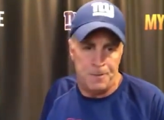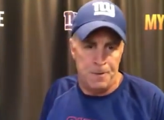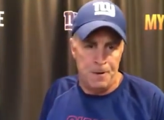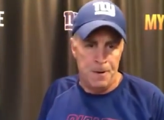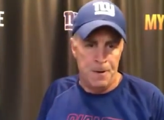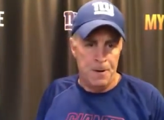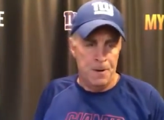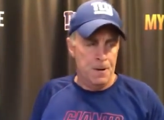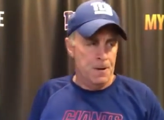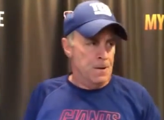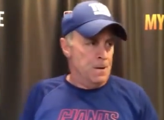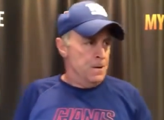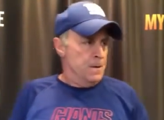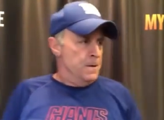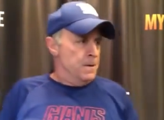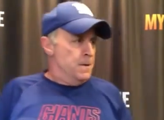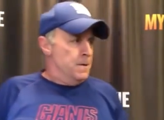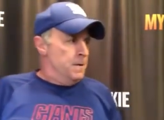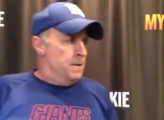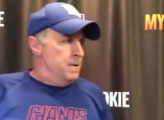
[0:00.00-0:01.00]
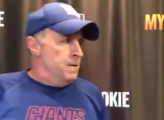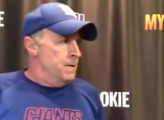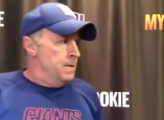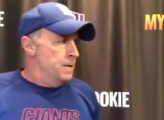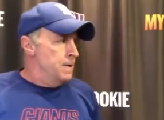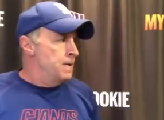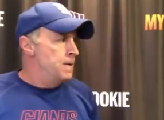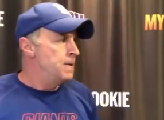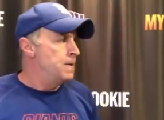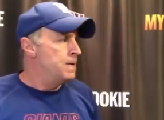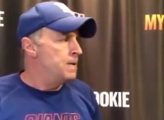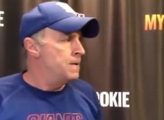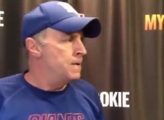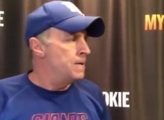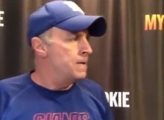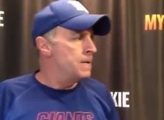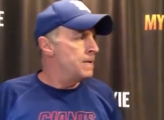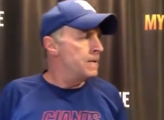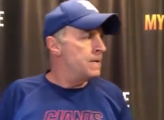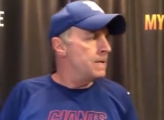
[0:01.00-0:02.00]

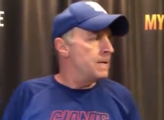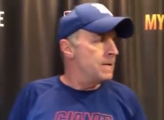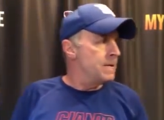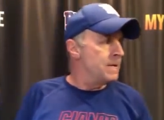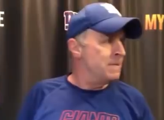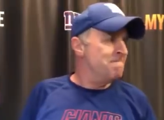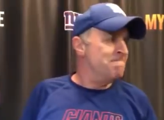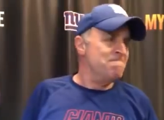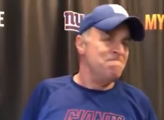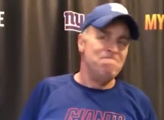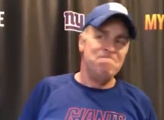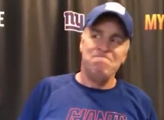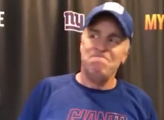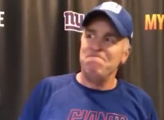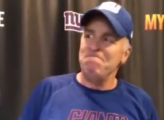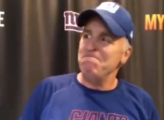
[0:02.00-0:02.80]
No one is speaking in this clip.